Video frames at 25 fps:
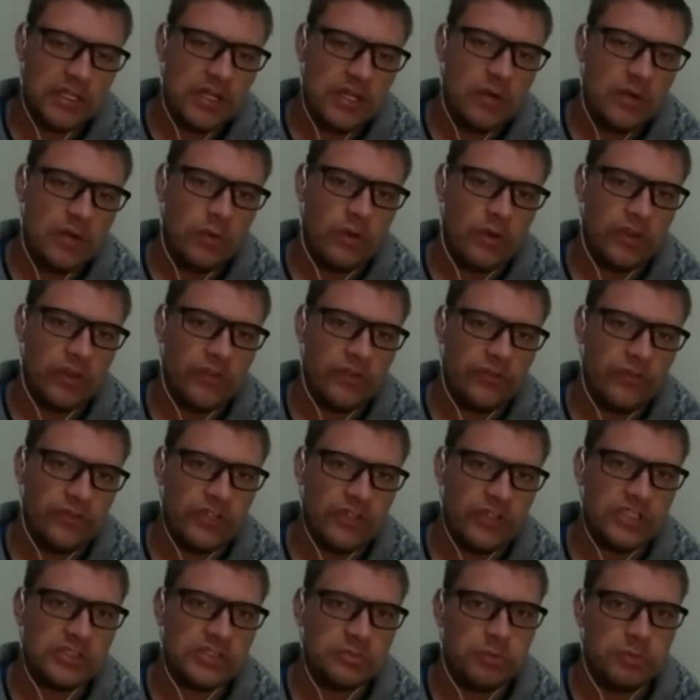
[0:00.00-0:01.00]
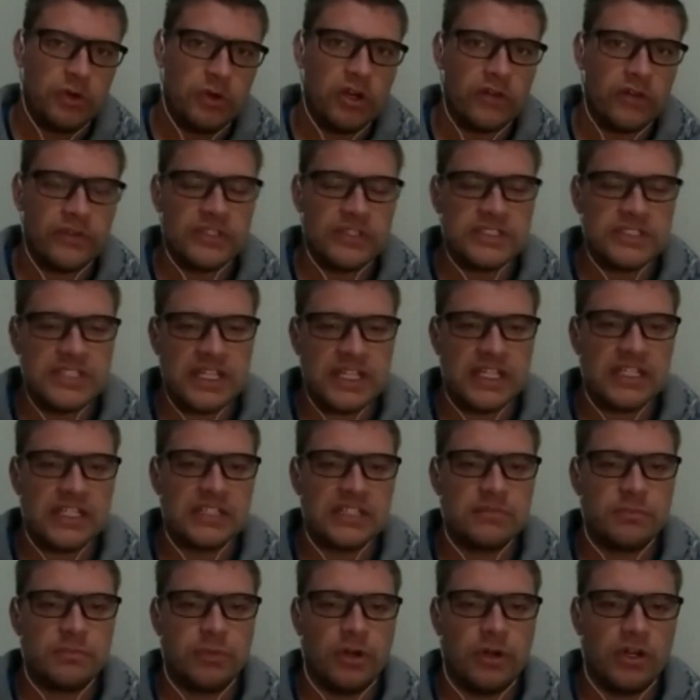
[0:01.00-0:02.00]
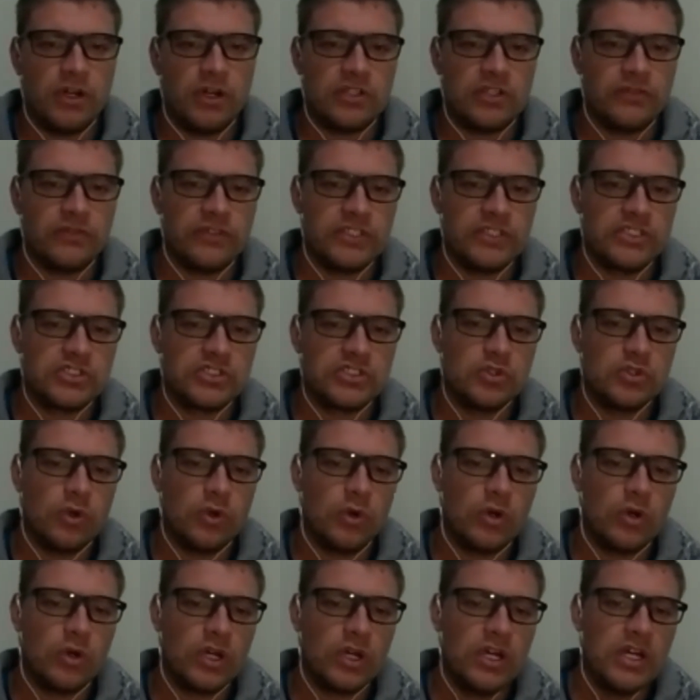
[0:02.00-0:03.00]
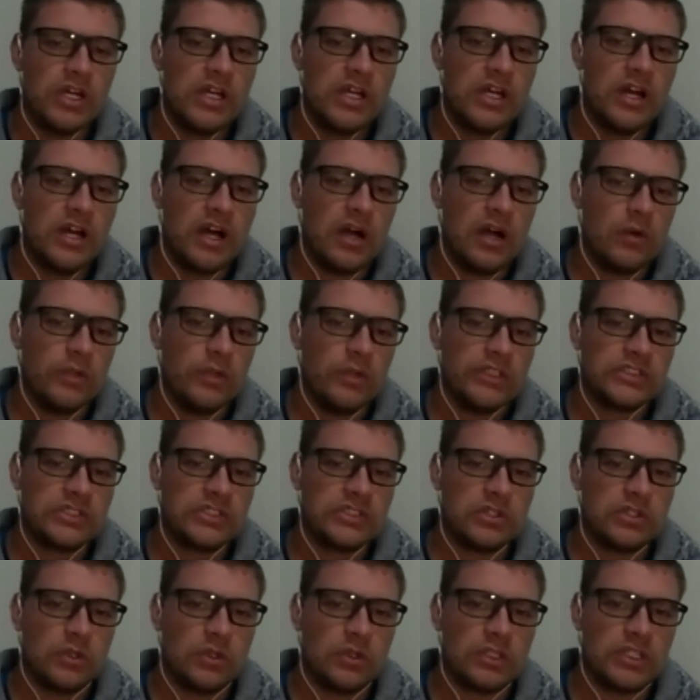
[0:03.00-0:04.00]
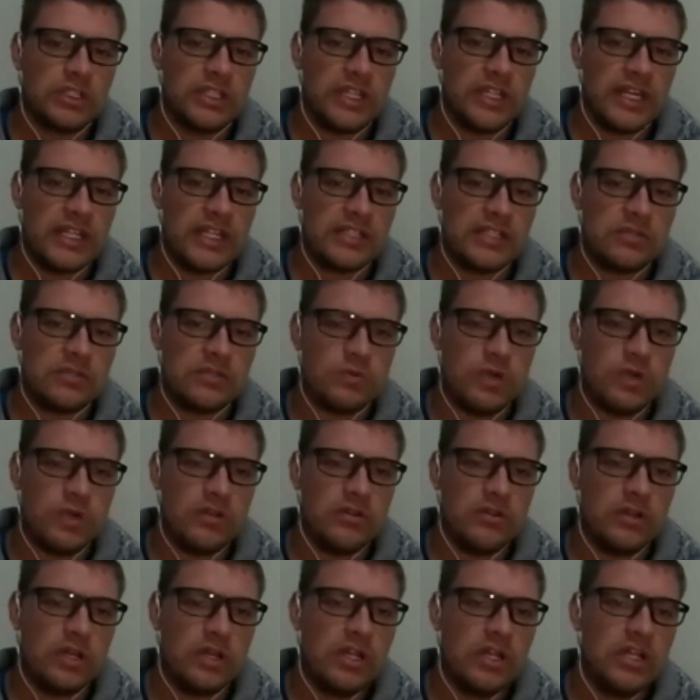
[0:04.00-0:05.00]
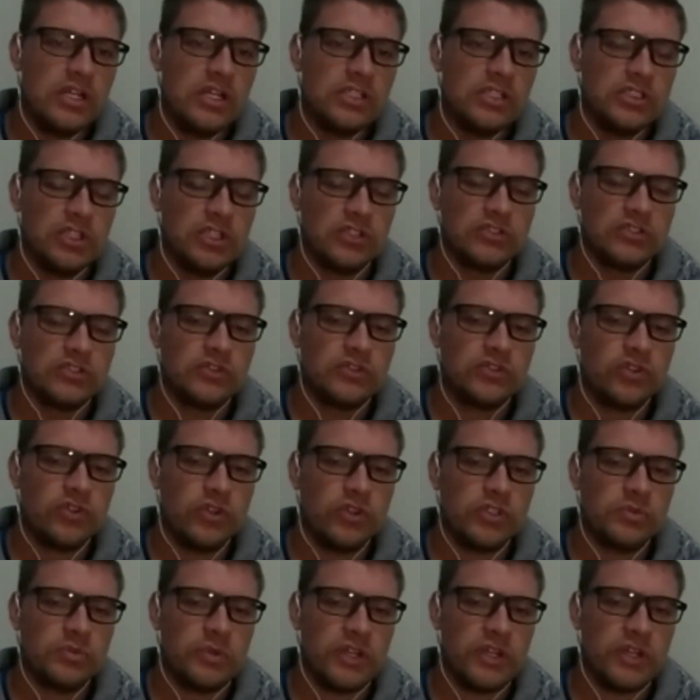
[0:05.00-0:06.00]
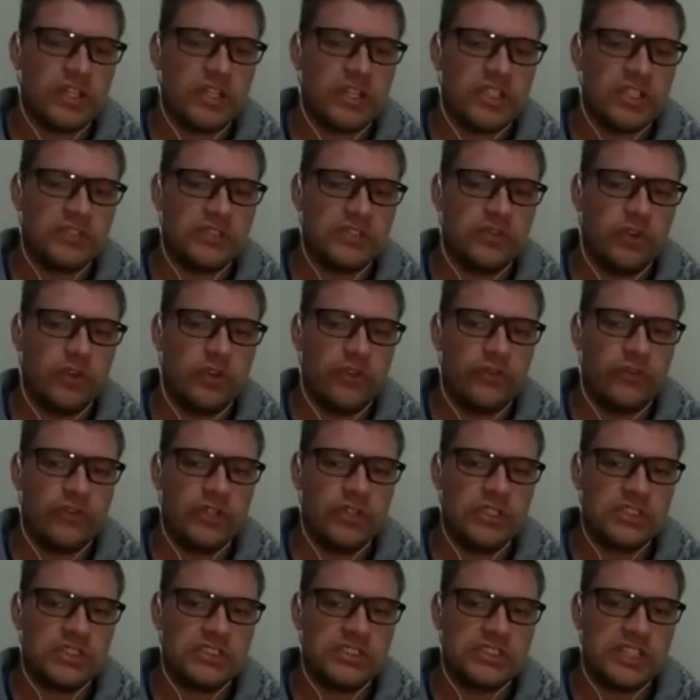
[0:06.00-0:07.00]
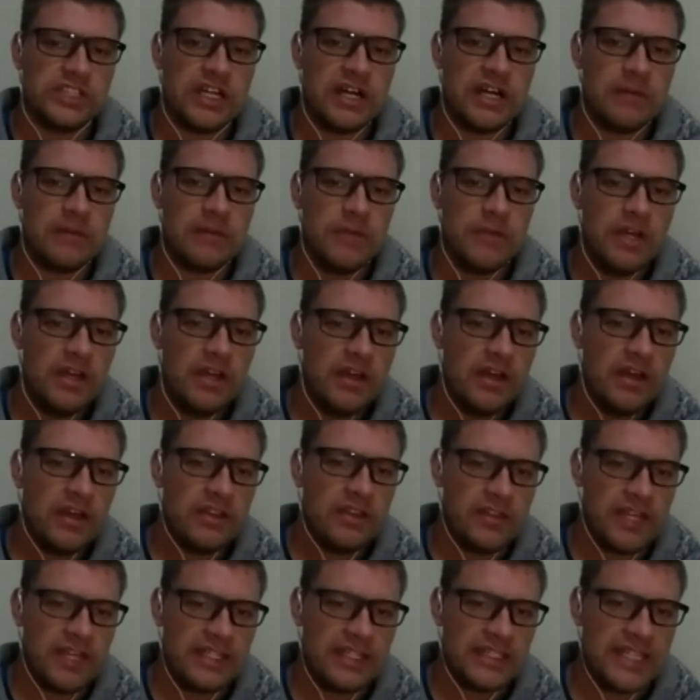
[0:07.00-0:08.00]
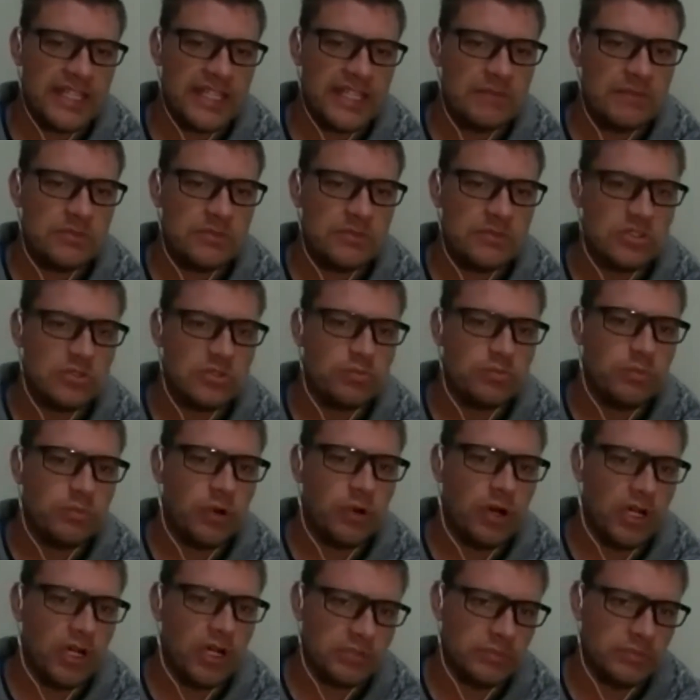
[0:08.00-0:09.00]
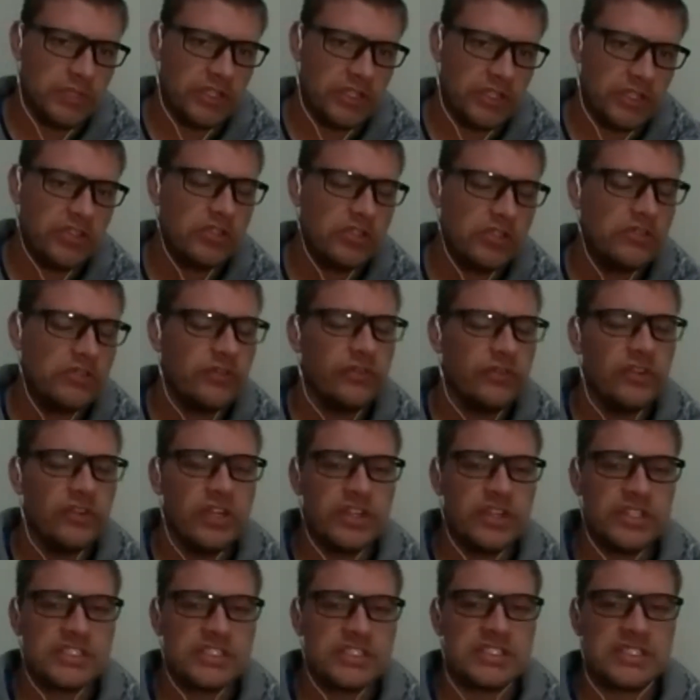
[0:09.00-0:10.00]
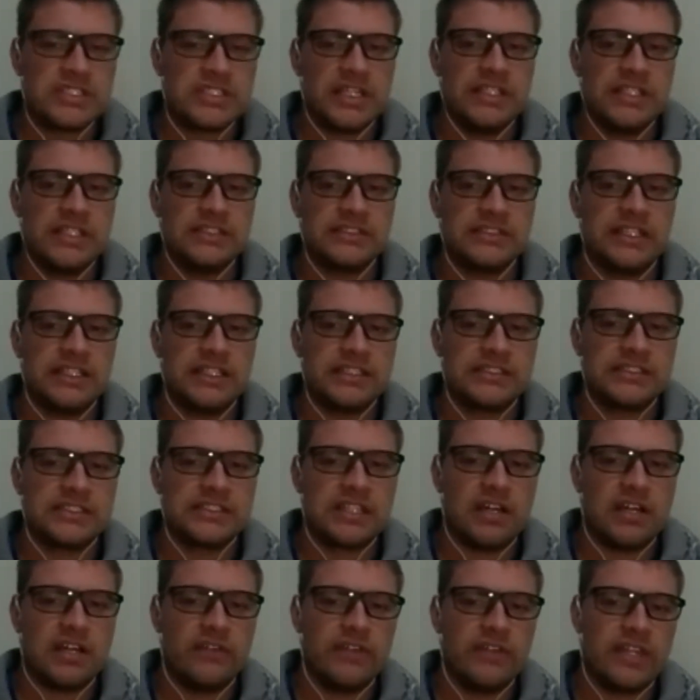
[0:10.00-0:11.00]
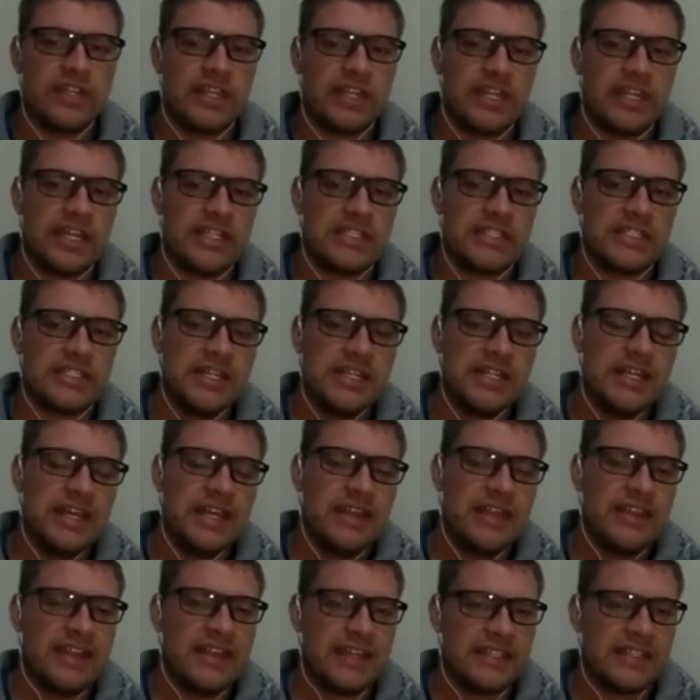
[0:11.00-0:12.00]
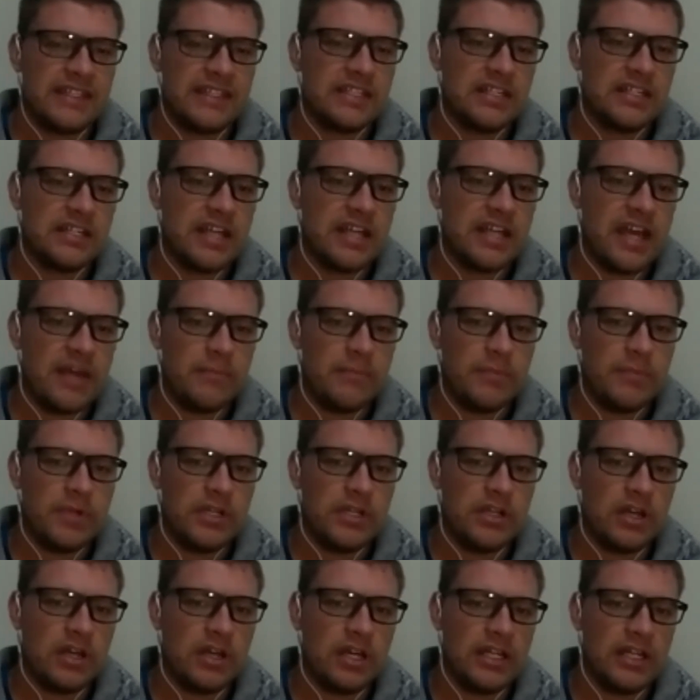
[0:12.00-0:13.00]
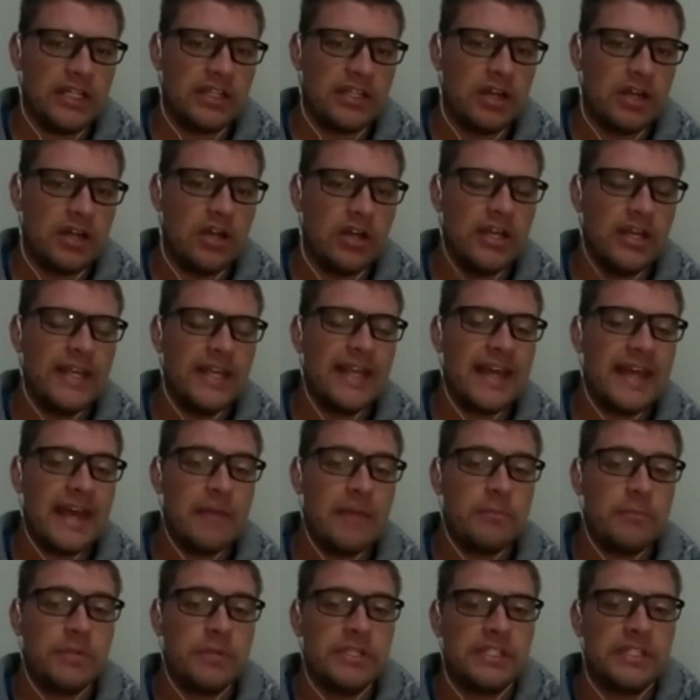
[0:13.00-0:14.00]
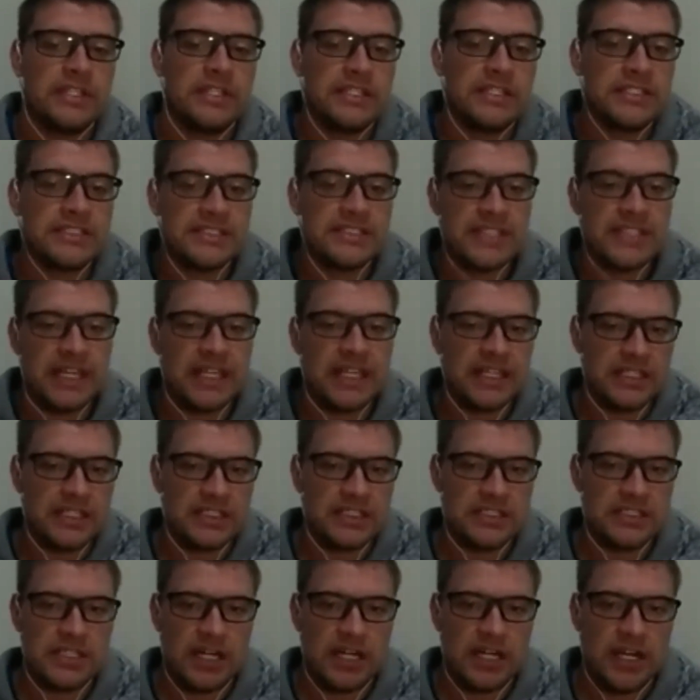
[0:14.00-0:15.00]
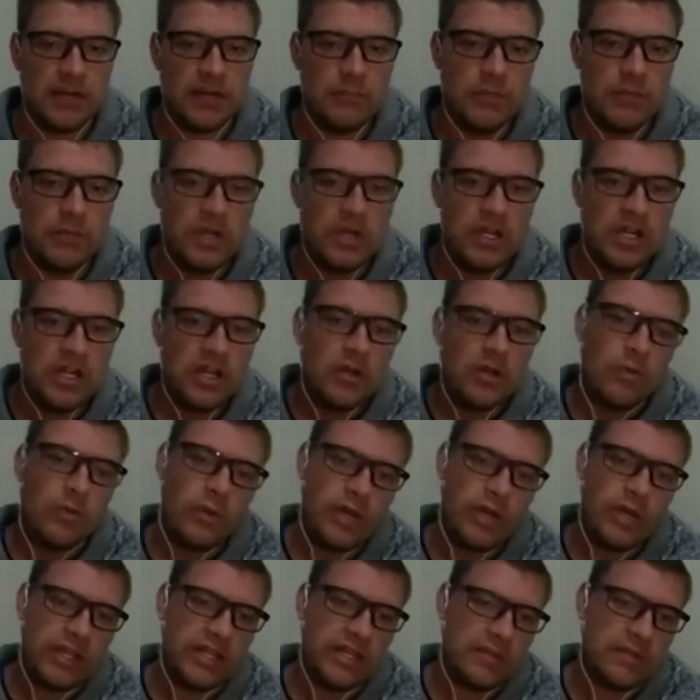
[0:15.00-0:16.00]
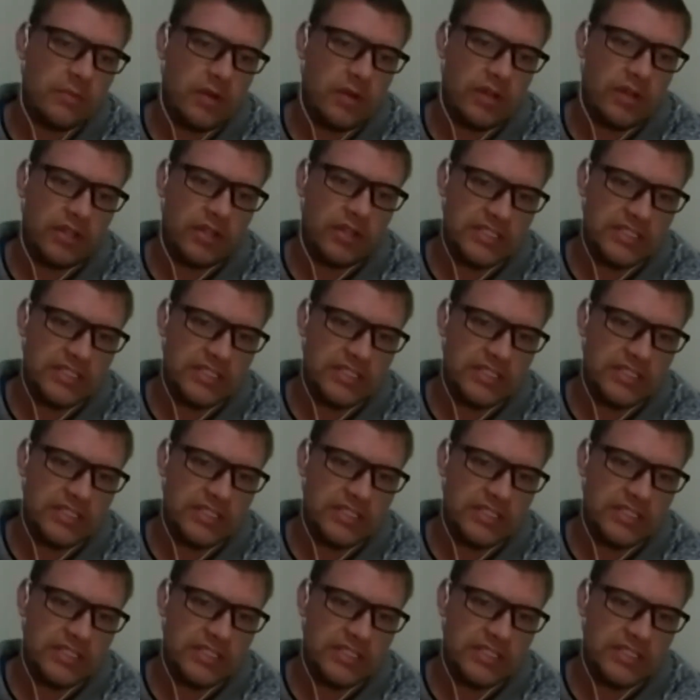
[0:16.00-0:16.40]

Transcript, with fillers: well the first part of the second part of this talk i always thought that when joseph saw his brothers for the first time that came to pass. But through further studies, I discovered that that didn't happen. It only happened the second time when the brothers